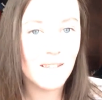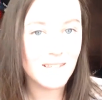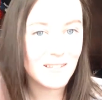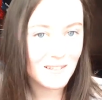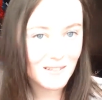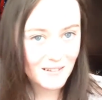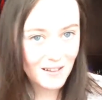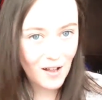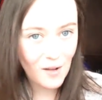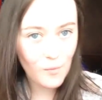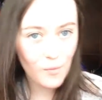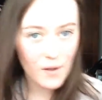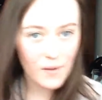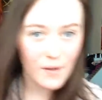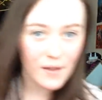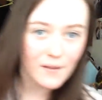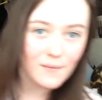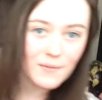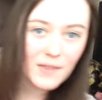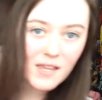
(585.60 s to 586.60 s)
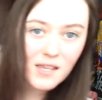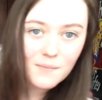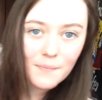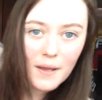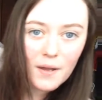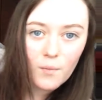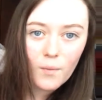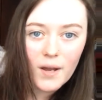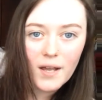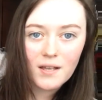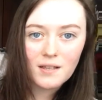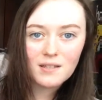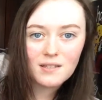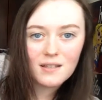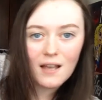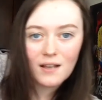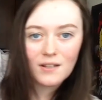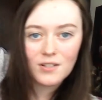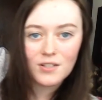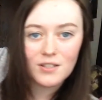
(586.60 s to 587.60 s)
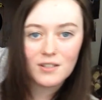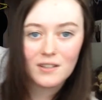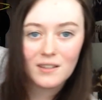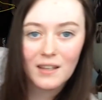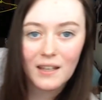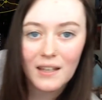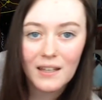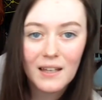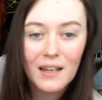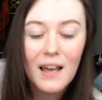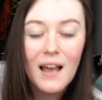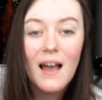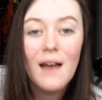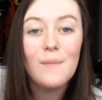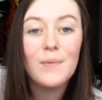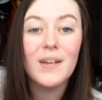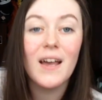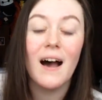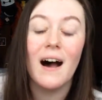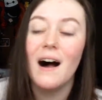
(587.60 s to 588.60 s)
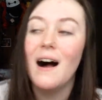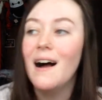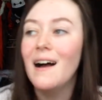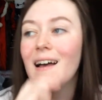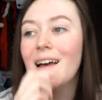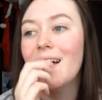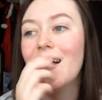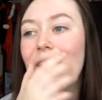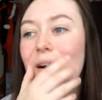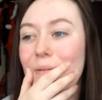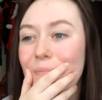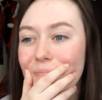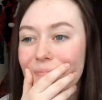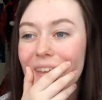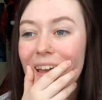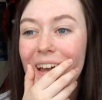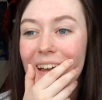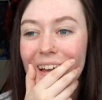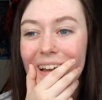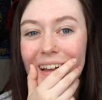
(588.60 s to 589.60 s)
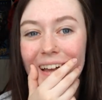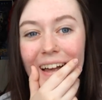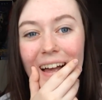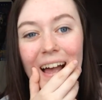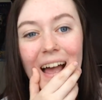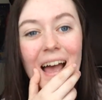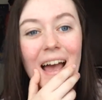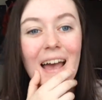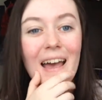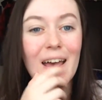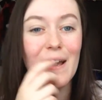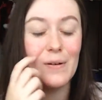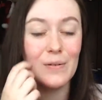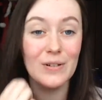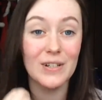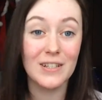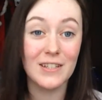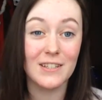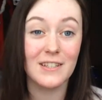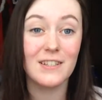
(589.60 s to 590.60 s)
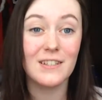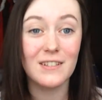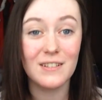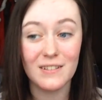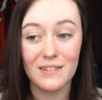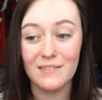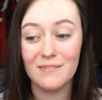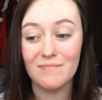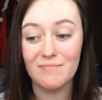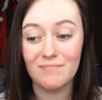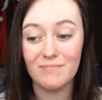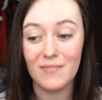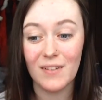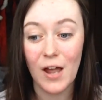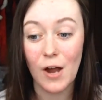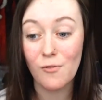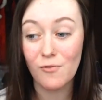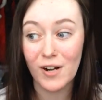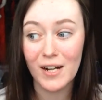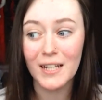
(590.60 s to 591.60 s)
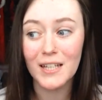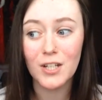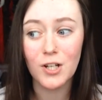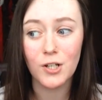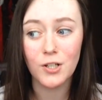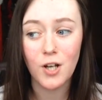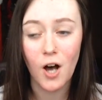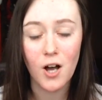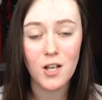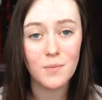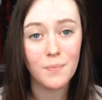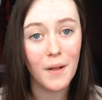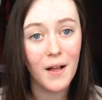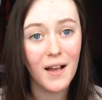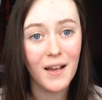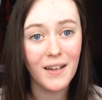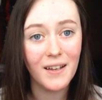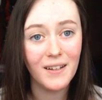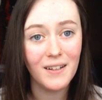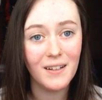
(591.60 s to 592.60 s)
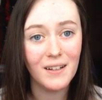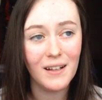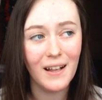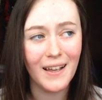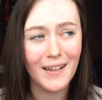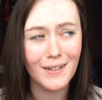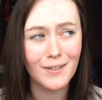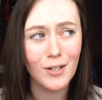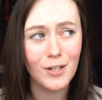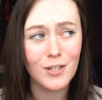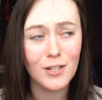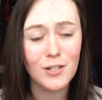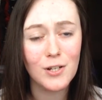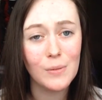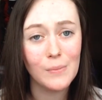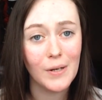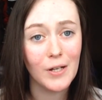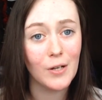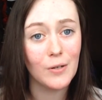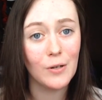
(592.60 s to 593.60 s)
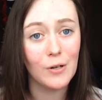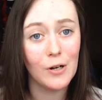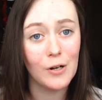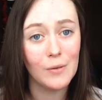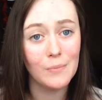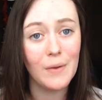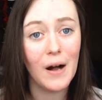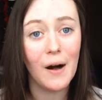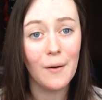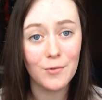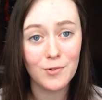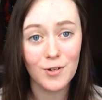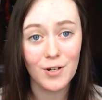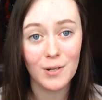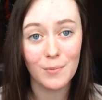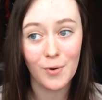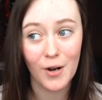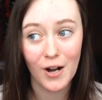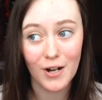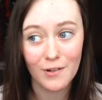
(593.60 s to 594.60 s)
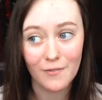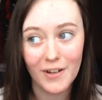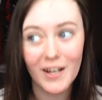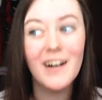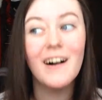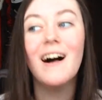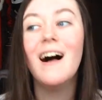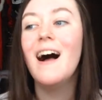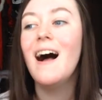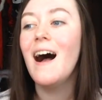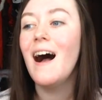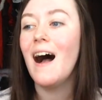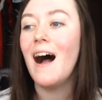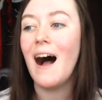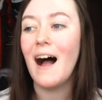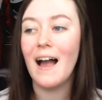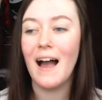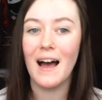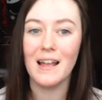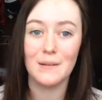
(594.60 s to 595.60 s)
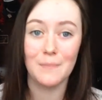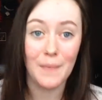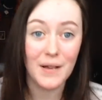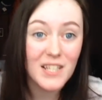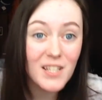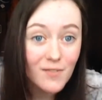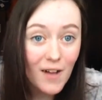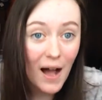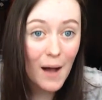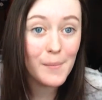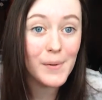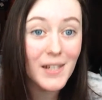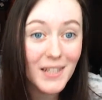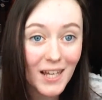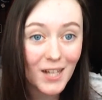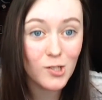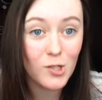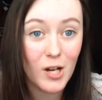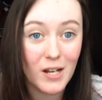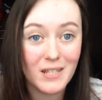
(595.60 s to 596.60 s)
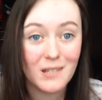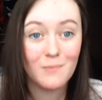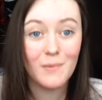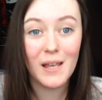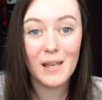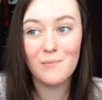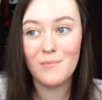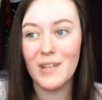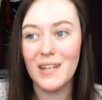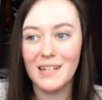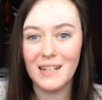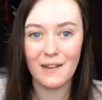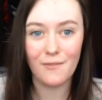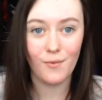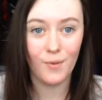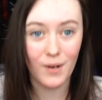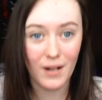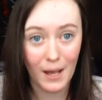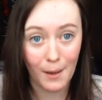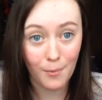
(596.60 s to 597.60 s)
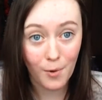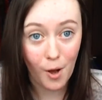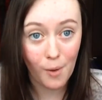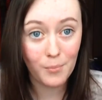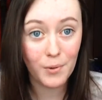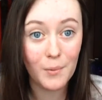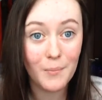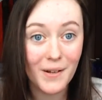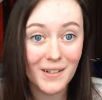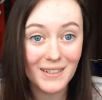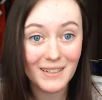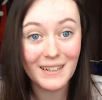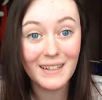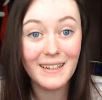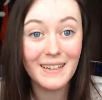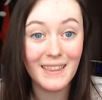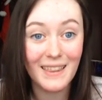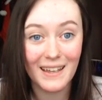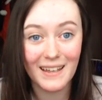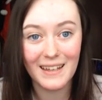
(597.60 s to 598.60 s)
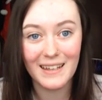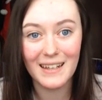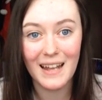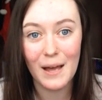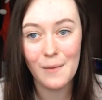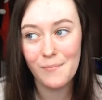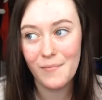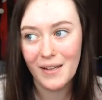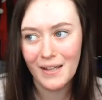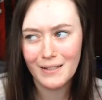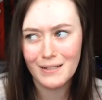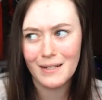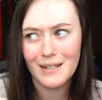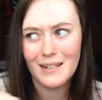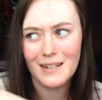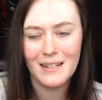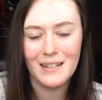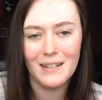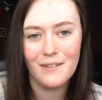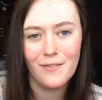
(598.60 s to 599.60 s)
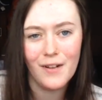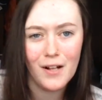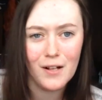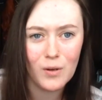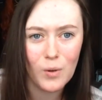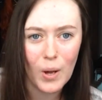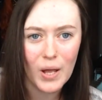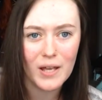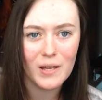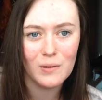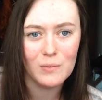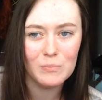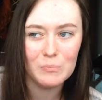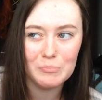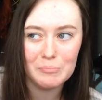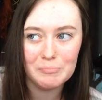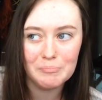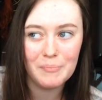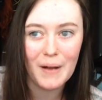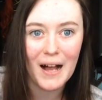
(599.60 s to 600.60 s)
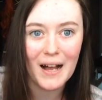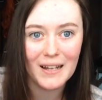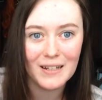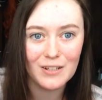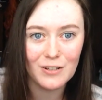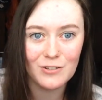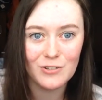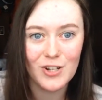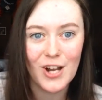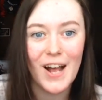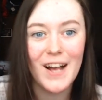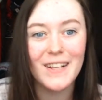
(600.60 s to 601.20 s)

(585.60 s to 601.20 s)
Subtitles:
thought it would be. There's my wig section thing, but yeah, it was a really good cosplay. Like, not to toot my own horn, but I was really proud of it. I had a massive hammer that Jess made me, and everyone kept complimenting it, thinking I'd made it, and I felt quite